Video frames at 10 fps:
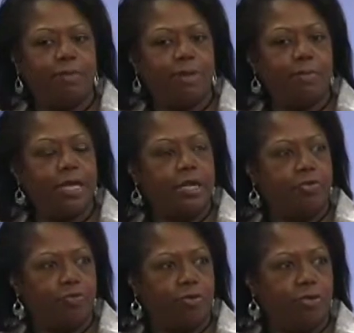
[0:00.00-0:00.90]

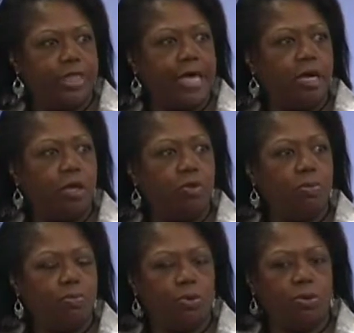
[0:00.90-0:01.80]
implemented through that
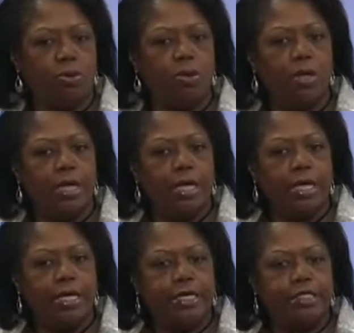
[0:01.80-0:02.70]
loan pool
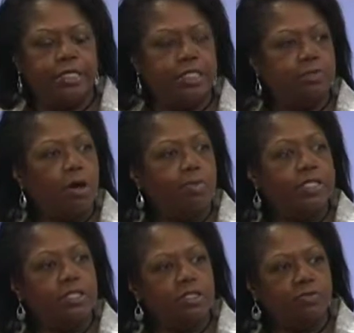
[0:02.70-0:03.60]
is the Small
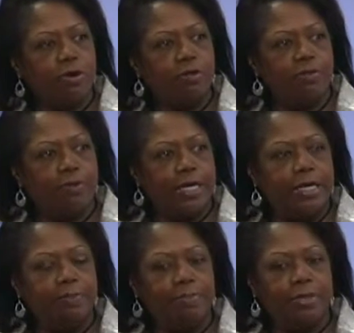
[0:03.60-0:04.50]
Business Growth
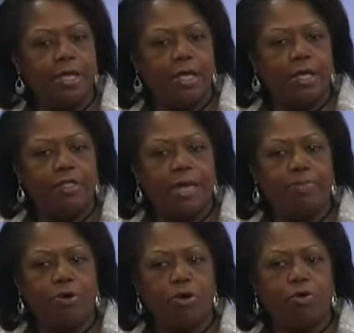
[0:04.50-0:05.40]
Fund.
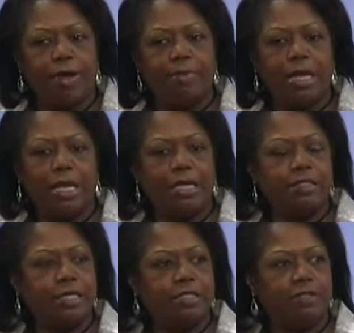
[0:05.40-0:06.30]
That program
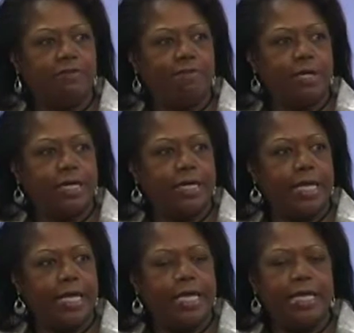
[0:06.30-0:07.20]
allows us to fund
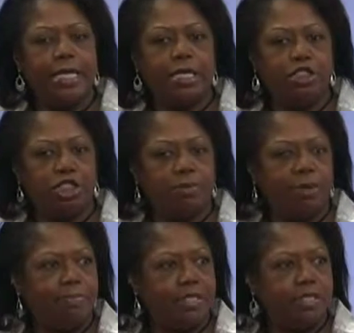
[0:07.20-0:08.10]
any
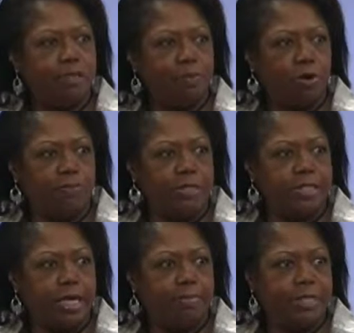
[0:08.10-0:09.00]
legitimate business purpose
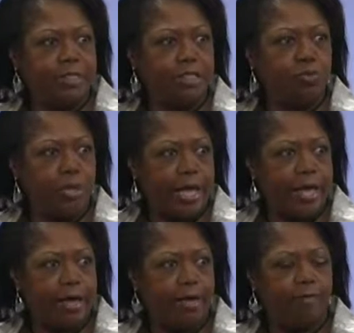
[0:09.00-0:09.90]
that a business would
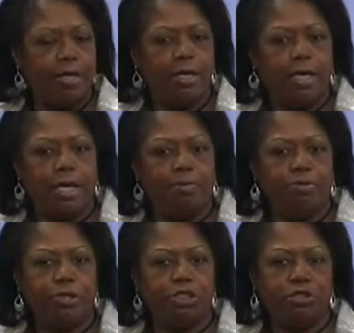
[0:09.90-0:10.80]
have in
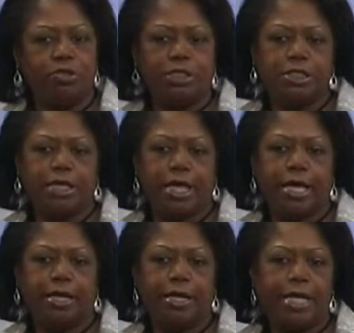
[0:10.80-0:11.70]
Prince George's
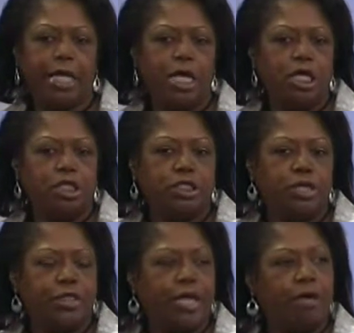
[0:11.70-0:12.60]
County.
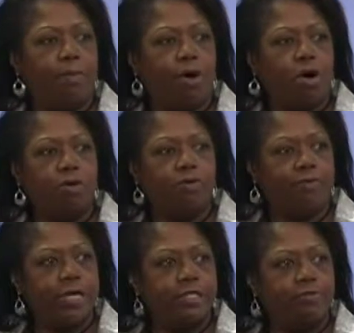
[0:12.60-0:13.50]
So they could borrow
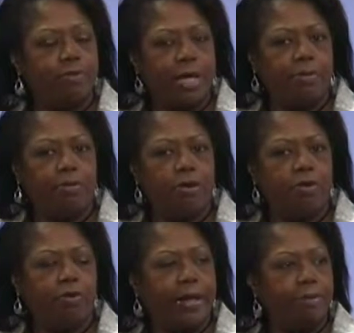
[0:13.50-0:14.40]
funds from that
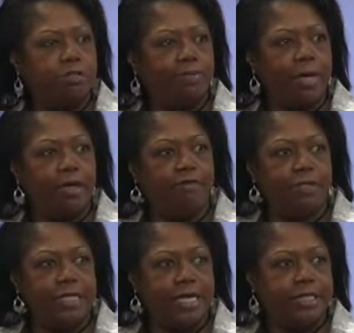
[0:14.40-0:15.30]
program to pay
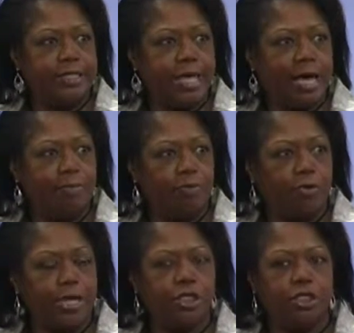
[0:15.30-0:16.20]
for day-to-day
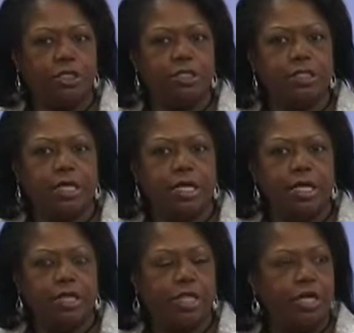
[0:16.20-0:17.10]
operations.
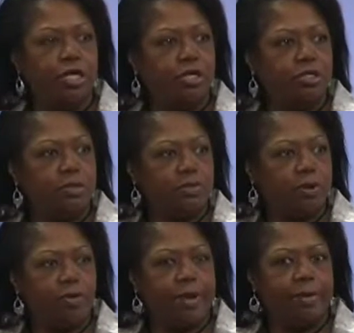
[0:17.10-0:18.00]
They could use the
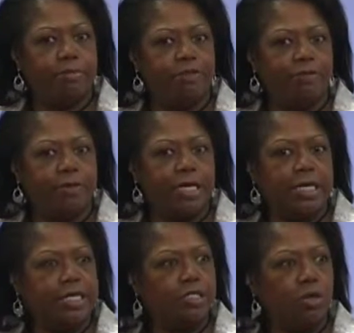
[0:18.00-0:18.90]
program to
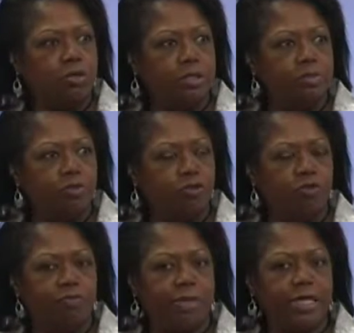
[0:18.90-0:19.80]
fund leasehold
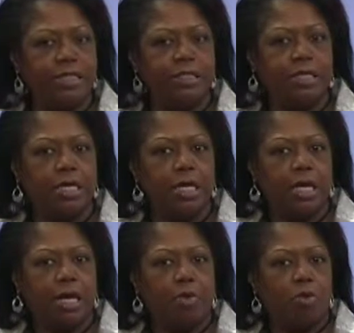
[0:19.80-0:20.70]
improvements,
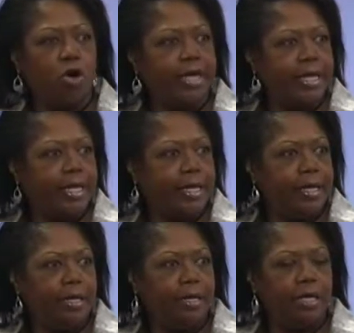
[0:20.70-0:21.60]

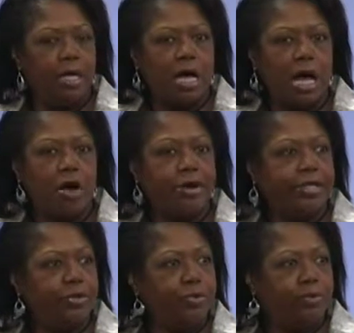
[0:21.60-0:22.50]
marketing,
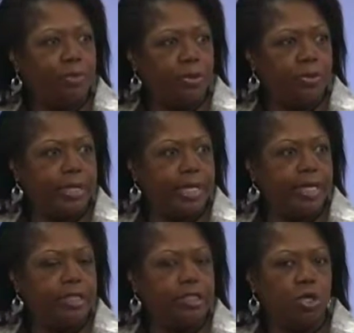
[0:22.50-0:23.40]
hiring new
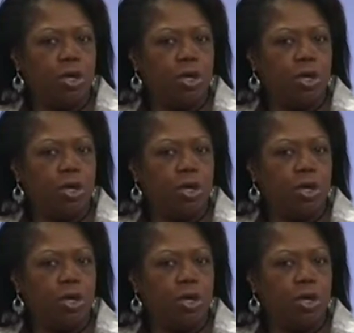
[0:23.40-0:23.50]
employees,